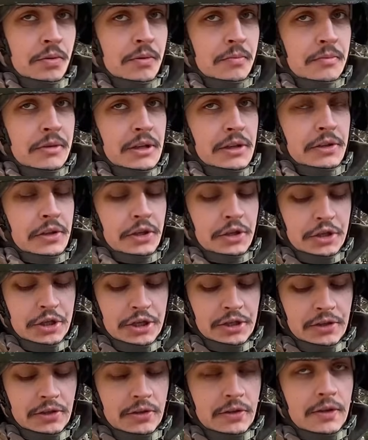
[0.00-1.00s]
military
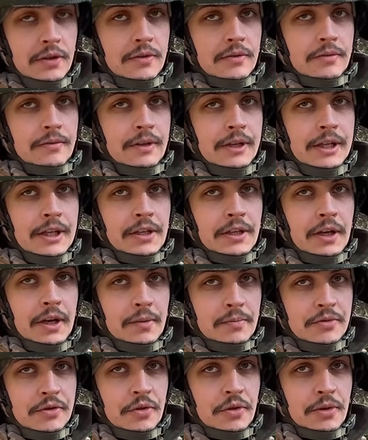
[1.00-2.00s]
channel
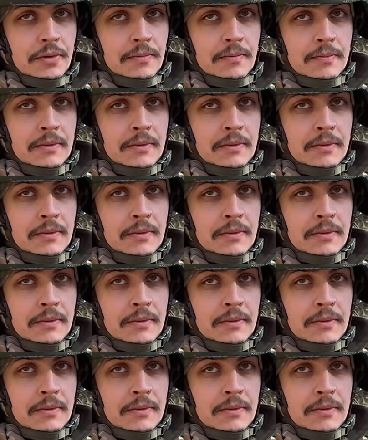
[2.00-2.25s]
VoenObzor.